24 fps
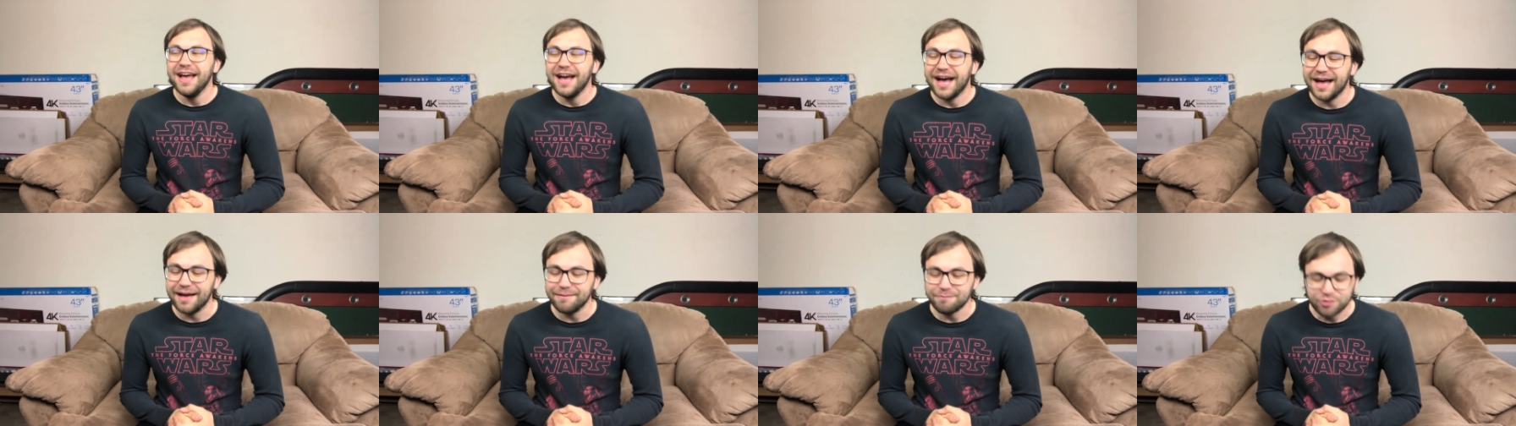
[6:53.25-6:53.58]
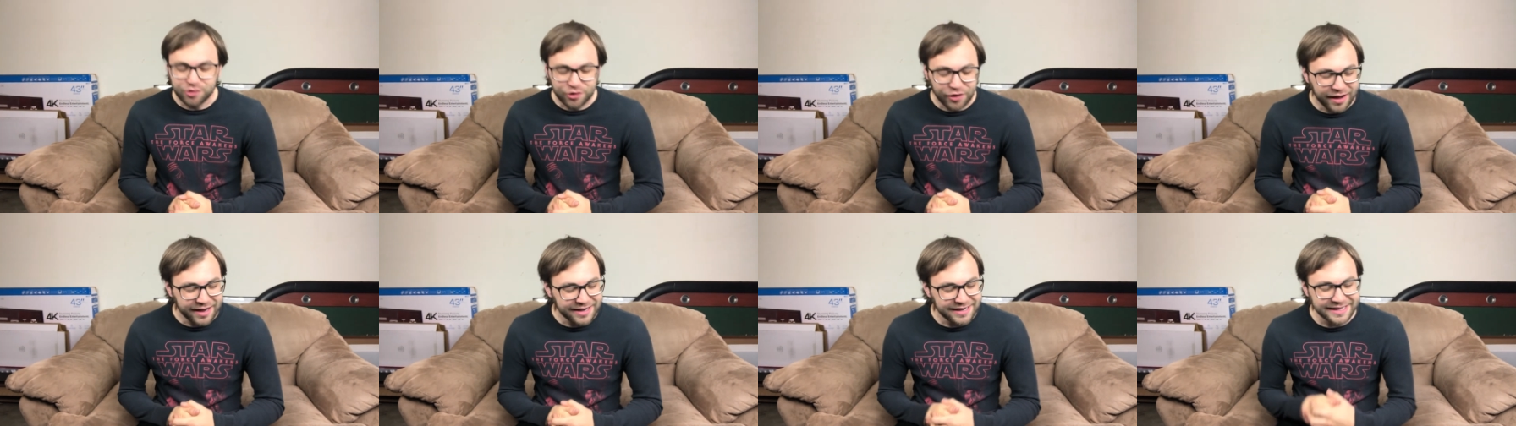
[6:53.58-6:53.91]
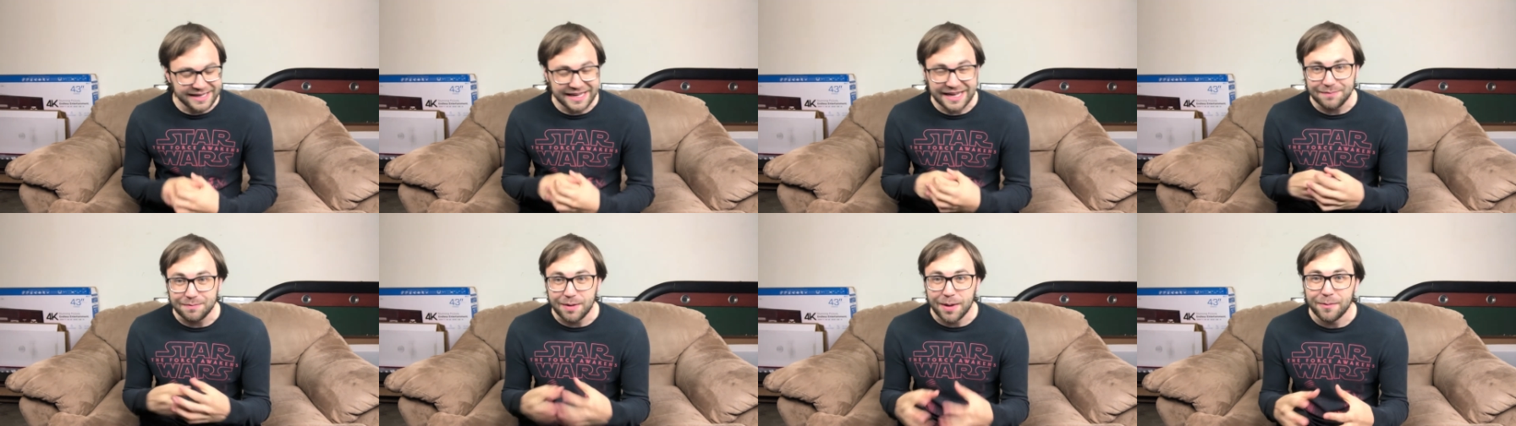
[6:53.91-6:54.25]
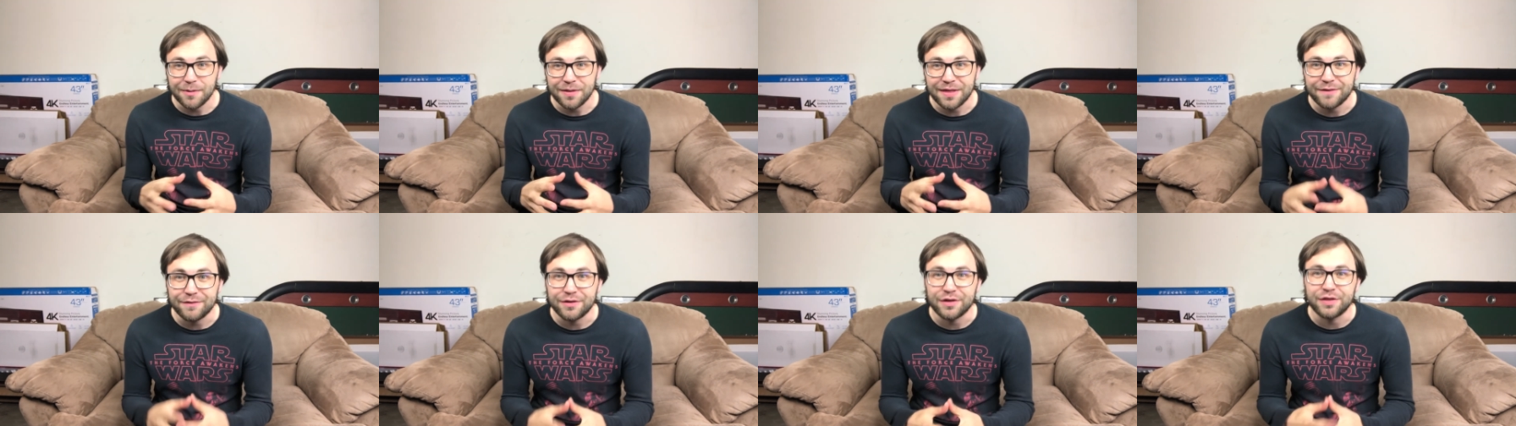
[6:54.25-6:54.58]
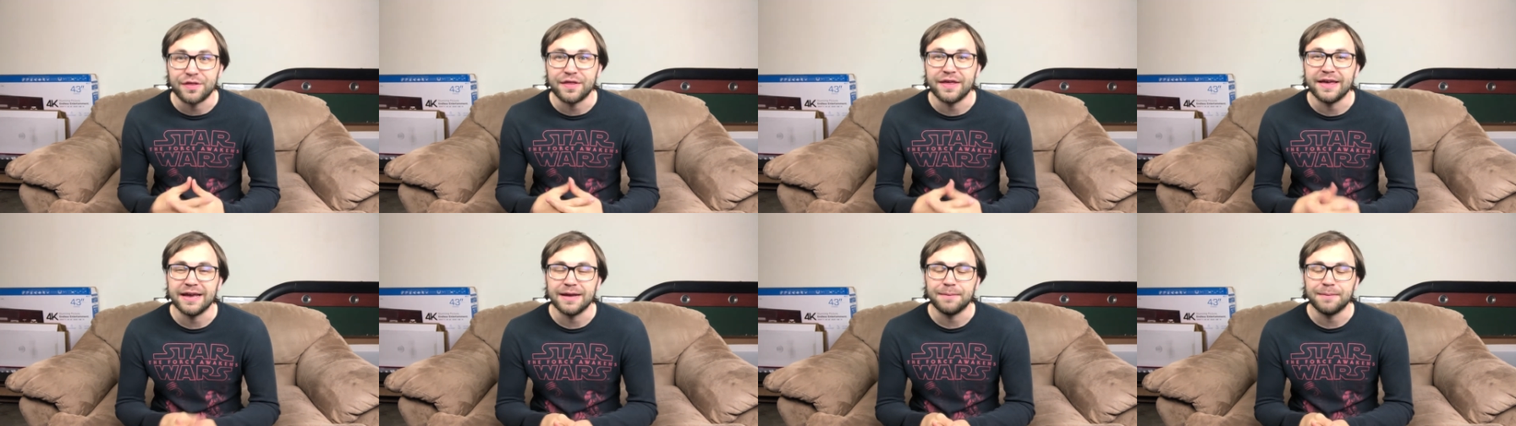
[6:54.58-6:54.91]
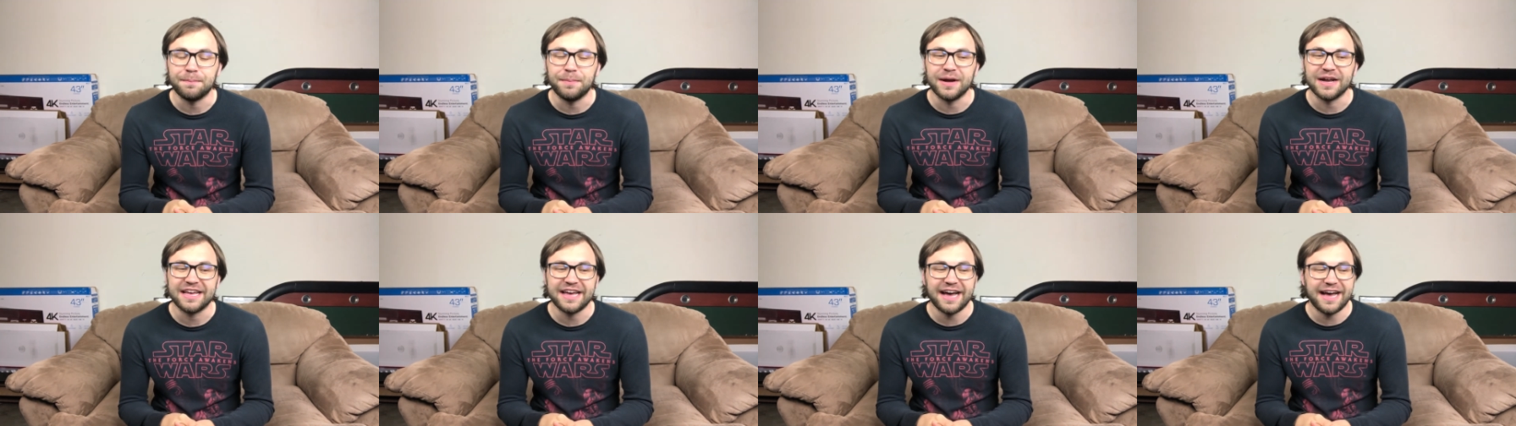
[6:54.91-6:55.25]
I'm trying to keep up with everything.
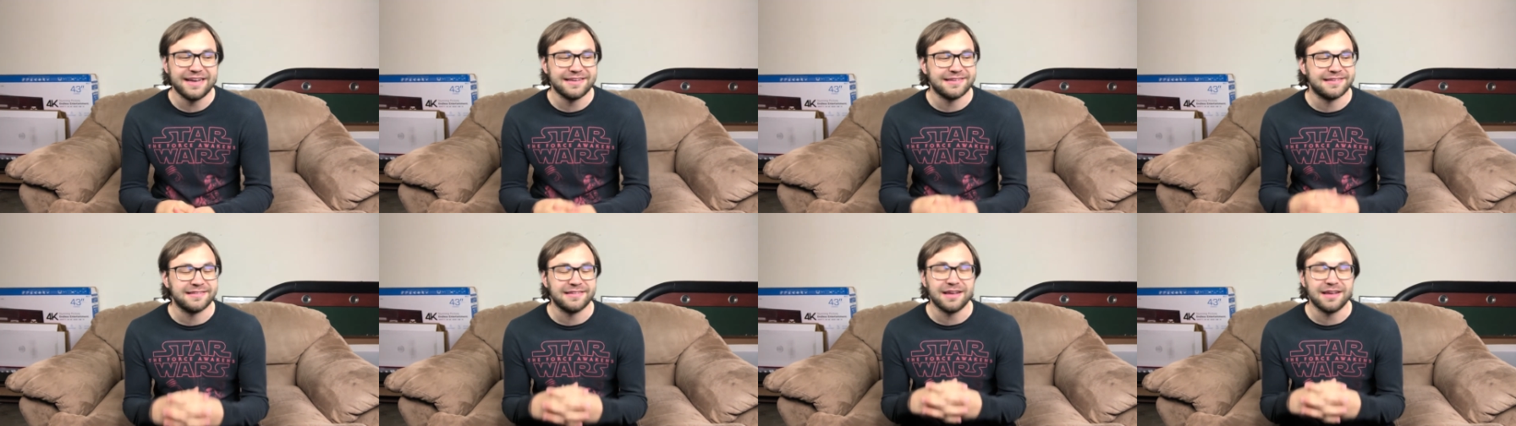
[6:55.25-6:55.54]
But guys,